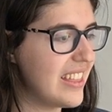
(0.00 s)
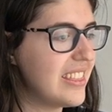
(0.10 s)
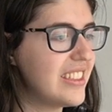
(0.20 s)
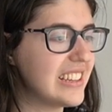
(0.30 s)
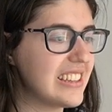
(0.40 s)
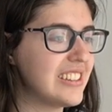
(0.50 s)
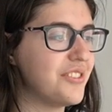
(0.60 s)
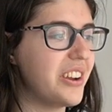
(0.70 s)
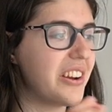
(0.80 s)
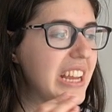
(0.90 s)
This is
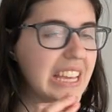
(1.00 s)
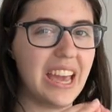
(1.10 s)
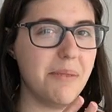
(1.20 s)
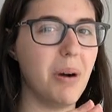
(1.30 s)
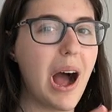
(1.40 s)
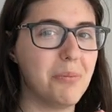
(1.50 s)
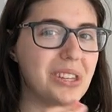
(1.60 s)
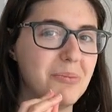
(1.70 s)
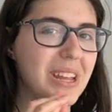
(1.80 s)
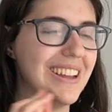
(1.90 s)
very K-pop
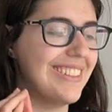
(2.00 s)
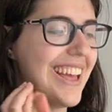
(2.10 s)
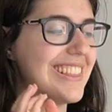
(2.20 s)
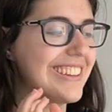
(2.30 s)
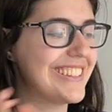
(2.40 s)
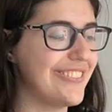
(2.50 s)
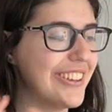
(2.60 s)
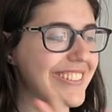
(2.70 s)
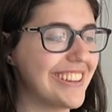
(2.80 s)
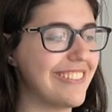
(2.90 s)
to me. Like, this
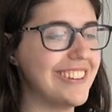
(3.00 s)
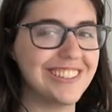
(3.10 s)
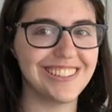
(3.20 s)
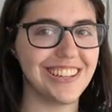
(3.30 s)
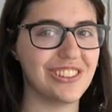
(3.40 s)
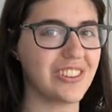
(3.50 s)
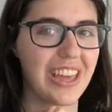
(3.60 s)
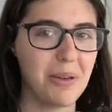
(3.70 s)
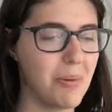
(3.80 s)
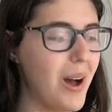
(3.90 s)
feels like quintessential
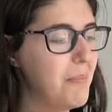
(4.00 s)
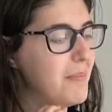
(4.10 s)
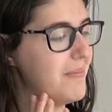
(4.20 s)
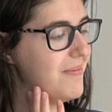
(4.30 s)
K-pop.